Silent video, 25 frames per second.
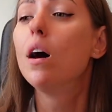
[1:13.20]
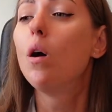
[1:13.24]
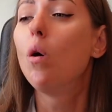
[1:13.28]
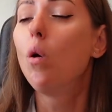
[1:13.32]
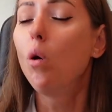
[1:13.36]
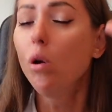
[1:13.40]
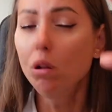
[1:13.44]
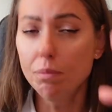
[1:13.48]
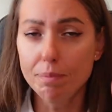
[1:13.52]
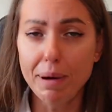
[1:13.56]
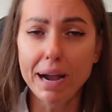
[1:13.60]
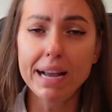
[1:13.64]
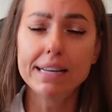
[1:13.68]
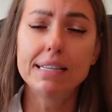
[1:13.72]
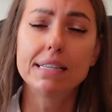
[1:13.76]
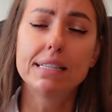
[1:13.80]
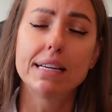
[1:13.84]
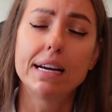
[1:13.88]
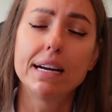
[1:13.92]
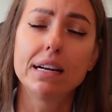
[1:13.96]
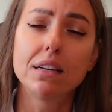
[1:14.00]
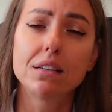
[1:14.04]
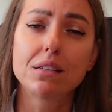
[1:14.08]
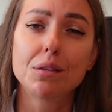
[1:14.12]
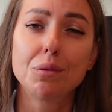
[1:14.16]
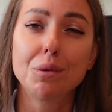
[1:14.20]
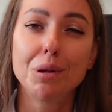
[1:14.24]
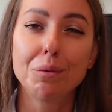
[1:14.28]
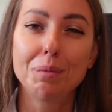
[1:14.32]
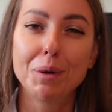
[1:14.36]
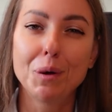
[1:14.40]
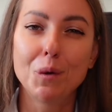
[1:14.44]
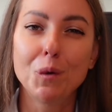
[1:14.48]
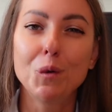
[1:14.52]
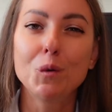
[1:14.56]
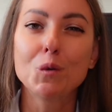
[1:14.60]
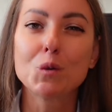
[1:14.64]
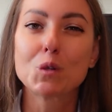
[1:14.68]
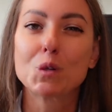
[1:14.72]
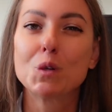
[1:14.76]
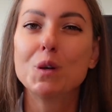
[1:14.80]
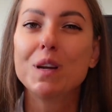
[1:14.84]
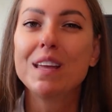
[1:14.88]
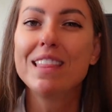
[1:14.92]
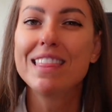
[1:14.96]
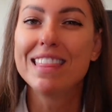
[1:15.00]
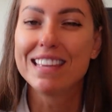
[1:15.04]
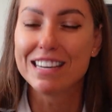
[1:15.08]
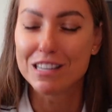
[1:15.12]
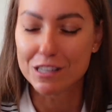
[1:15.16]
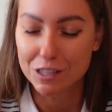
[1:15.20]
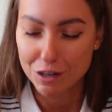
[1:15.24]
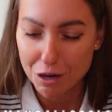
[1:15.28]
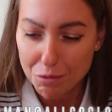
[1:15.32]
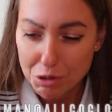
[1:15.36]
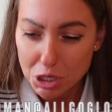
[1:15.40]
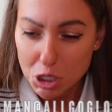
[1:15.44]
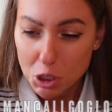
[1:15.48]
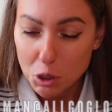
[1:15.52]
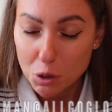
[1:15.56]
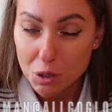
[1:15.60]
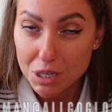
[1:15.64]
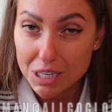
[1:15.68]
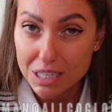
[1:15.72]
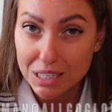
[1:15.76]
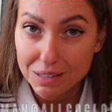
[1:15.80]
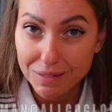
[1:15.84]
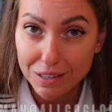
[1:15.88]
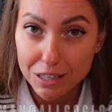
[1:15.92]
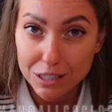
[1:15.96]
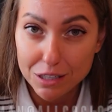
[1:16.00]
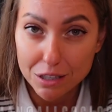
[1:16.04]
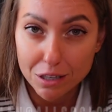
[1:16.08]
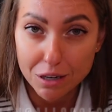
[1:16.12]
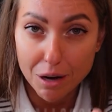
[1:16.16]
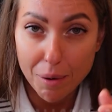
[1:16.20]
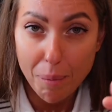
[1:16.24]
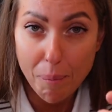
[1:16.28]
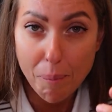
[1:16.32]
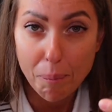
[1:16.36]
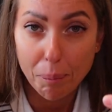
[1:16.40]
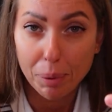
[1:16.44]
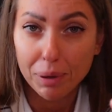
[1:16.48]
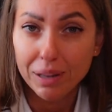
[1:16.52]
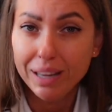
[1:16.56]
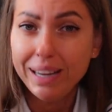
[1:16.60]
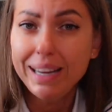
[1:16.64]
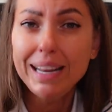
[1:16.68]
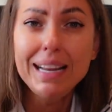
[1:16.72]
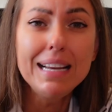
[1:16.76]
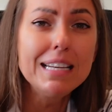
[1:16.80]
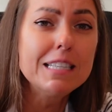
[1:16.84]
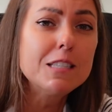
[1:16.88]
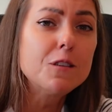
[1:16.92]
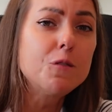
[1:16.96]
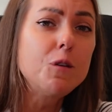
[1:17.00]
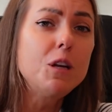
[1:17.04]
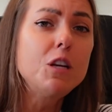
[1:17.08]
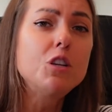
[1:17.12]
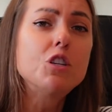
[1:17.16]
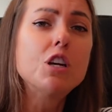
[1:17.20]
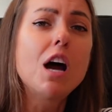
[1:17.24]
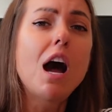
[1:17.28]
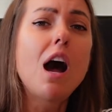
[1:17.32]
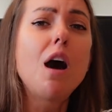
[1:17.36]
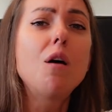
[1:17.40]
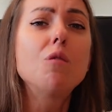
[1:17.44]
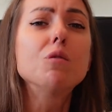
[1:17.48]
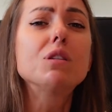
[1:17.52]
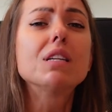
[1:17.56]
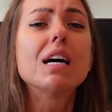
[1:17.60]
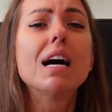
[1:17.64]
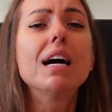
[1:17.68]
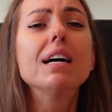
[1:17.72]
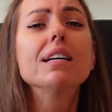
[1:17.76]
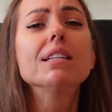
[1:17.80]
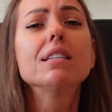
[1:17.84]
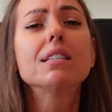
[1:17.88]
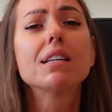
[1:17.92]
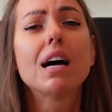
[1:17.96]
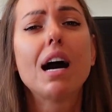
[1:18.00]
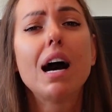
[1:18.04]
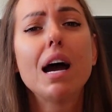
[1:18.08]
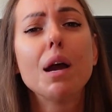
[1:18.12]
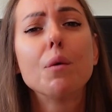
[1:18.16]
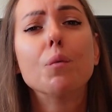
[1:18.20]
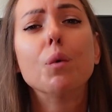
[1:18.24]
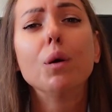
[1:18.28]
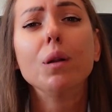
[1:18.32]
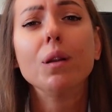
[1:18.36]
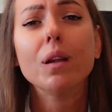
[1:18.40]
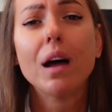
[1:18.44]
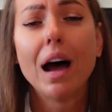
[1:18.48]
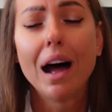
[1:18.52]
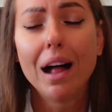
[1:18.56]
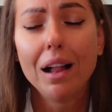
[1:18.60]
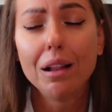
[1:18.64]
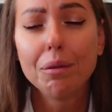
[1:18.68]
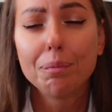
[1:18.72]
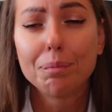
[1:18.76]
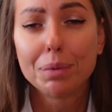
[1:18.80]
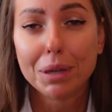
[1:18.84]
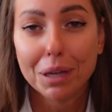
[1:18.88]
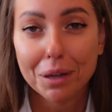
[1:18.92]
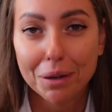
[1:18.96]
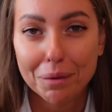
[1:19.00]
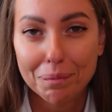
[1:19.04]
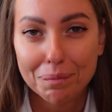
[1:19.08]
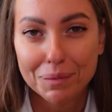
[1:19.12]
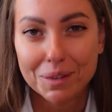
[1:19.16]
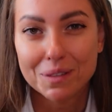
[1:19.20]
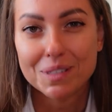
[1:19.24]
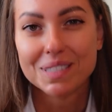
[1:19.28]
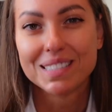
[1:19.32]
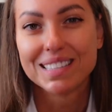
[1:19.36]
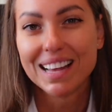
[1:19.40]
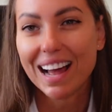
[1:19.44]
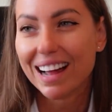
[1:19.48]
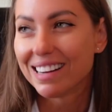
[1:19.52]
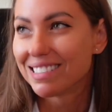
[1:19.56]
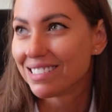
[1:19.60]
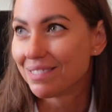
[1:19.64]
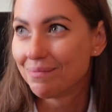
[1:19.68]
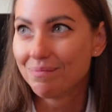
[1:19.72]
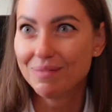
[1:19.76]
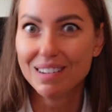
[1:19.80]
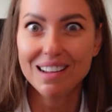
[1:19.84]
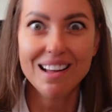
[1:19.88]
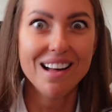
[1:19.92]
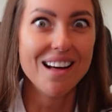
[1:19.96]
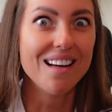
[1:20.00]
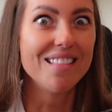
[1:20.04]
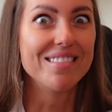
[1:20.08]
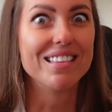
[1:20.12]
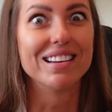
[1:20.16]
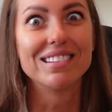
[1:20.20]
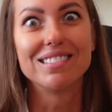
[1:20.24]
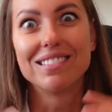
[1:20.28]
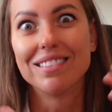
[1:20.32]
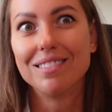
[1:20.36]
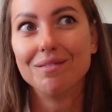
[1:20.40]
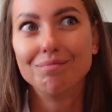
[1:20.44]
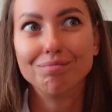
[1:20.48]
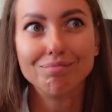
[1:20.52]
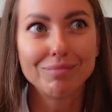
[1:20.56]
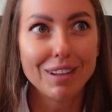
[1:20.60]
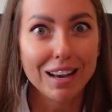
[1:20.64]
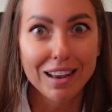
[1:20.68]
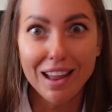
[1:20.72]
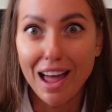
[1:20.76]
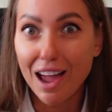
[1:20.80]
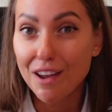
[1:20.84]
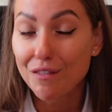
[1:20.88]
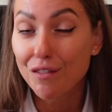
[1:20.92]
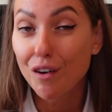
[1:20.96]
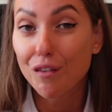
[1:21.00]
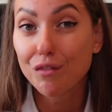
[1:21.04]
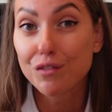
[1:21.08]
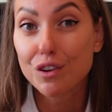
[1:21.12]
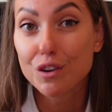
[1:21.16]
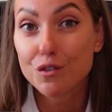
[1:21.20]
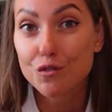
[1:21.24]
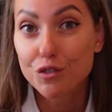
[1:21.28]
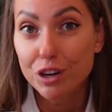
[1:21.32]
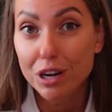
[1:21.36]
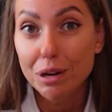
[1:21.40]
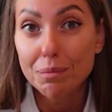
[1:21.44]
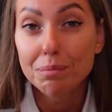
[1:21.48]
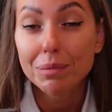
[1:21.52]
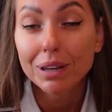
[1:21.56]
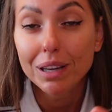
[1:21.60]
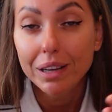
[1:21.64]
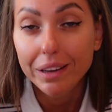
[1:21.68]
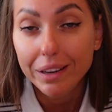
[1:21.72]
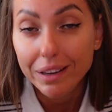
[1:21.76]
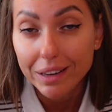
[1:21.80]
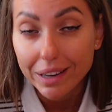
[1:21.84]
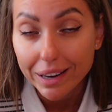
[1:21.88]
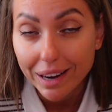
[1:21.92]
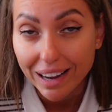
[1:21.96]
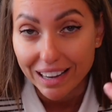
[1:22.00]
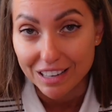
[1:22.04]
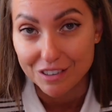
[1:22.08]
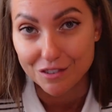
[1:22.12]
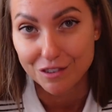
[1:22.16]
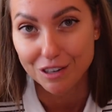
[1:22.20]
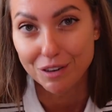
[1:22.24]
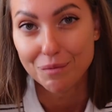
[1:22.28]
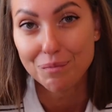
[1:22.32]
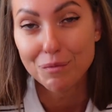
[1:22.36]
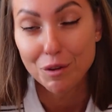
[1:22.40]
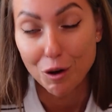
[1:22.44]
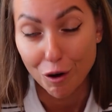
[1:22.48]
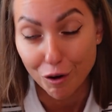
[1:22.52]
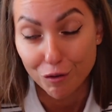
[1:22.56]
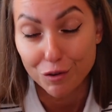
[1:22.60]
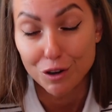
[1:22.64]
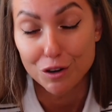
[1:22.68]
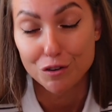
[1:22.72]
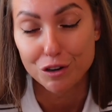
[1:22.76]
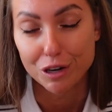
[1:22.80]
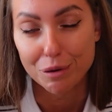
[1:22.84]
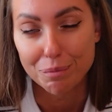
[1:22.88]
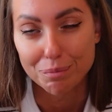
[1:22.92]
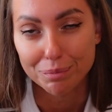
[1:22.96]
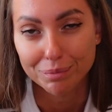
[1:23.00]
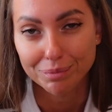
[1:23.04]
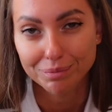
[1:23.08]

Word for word: All my details will be also in the description to this video. Please reach out and I will help you to start that life of your dream in a country of your dream.